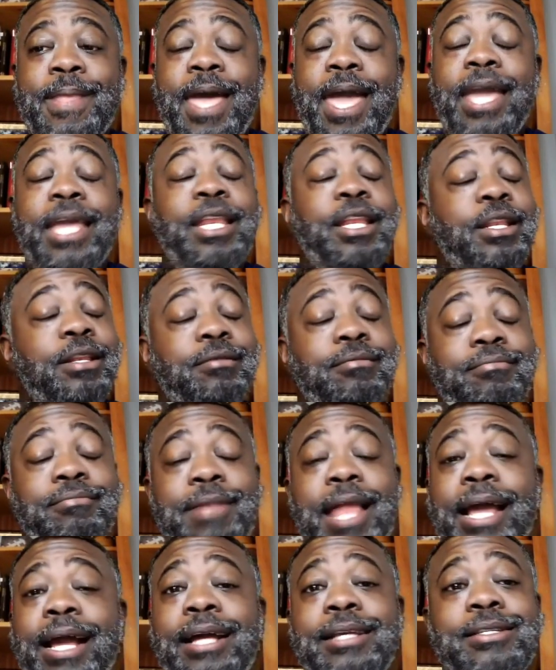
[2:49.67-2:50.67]
and
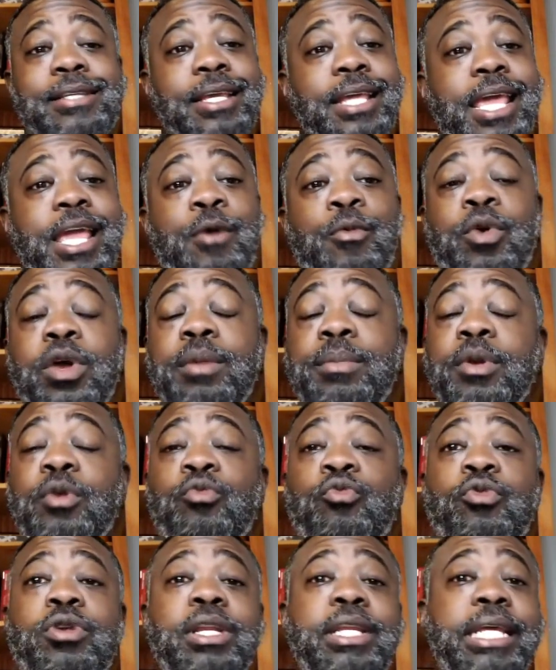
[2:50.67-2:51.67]
like I said, it would have
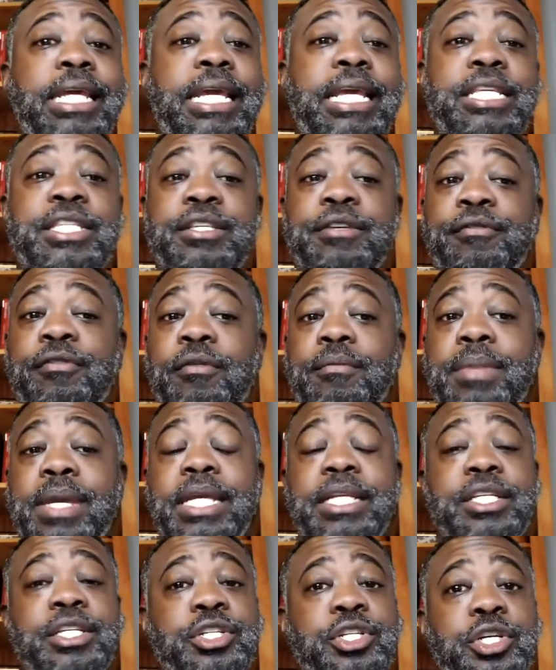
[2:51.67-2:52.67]
been really easy for
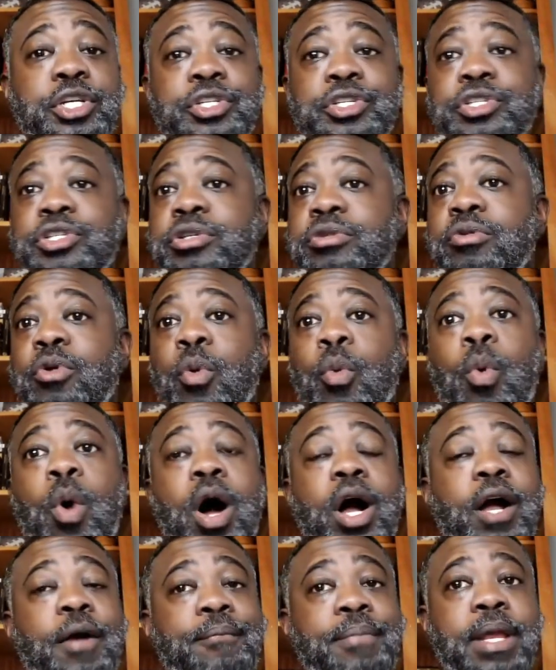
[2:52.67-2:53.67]
me to just
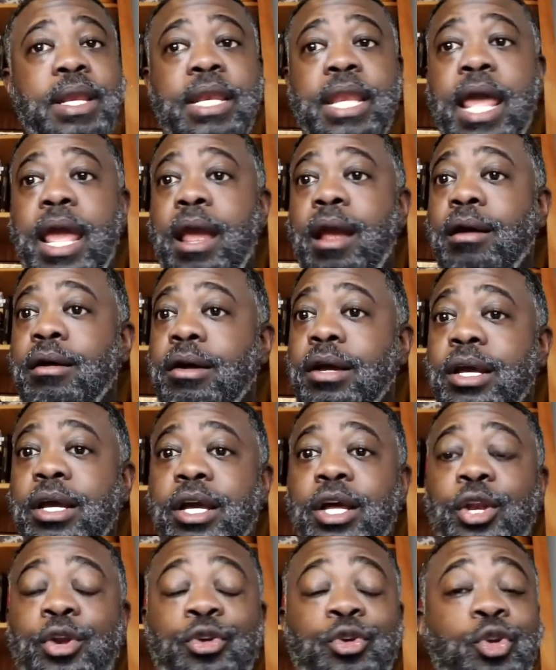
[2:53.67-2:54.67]
walk up in there,
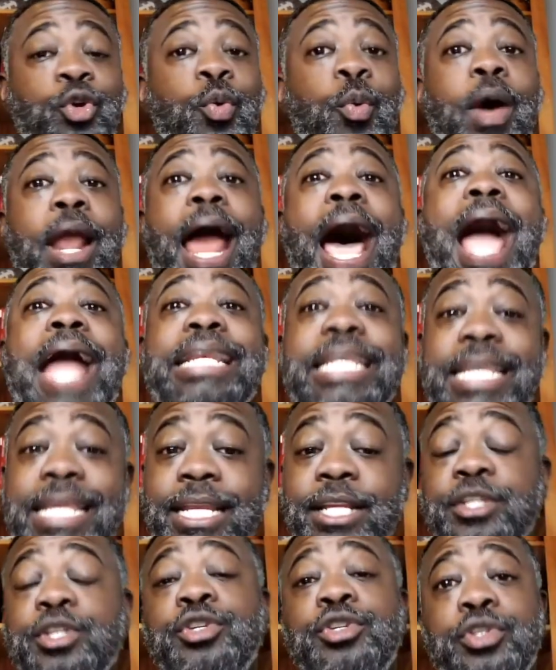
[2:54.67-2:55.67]
do what I
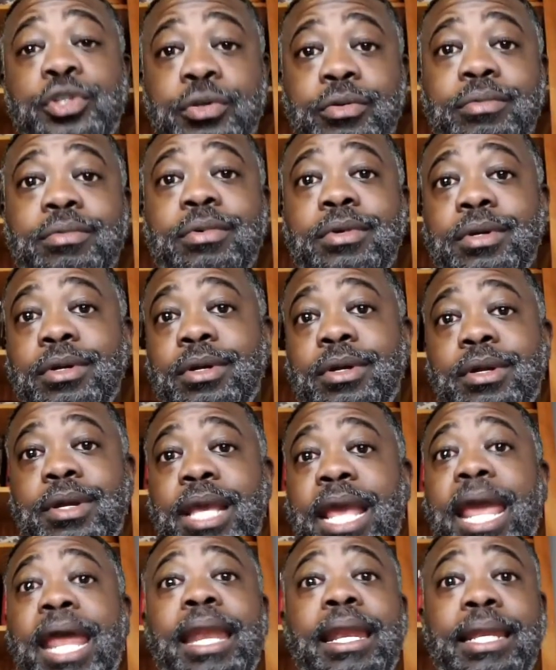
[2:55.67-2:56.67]
needed to do,
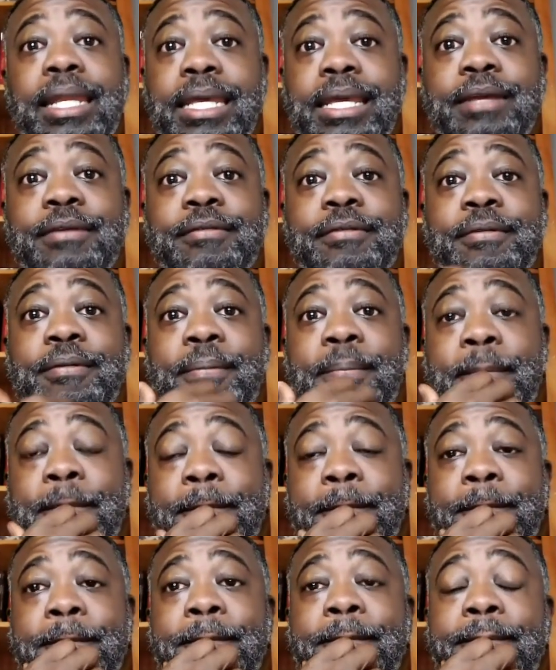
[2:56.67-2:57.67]
and leave.
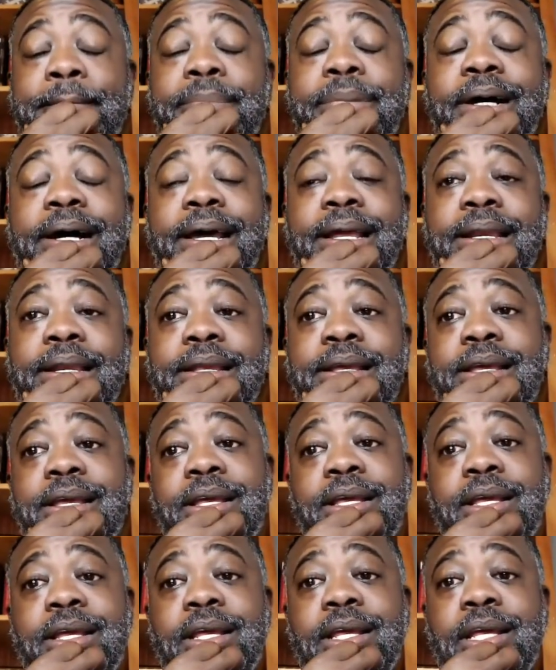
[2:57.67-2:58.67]
But
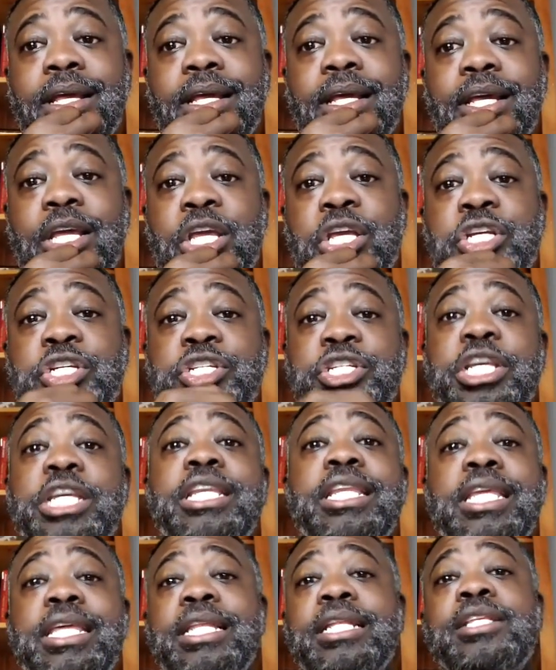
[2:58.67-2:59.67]
she
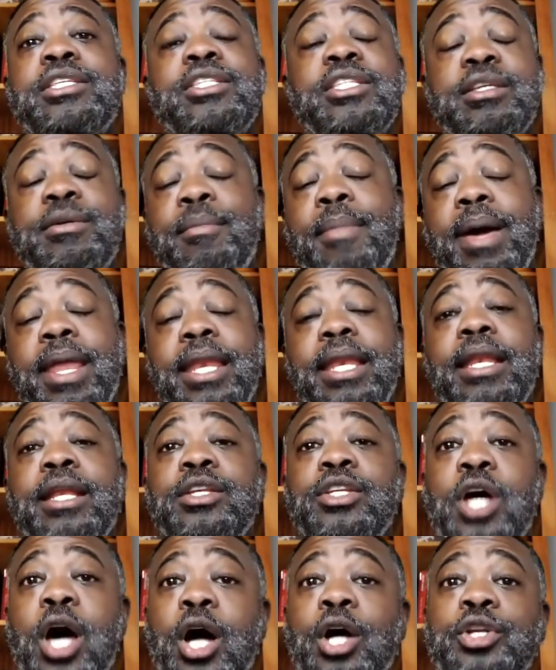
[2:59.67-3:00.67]
needed somebody to
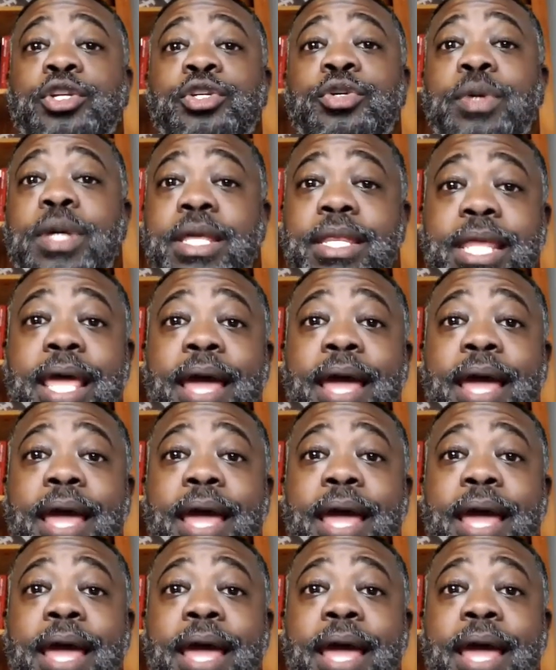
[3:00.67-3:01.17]
talk to in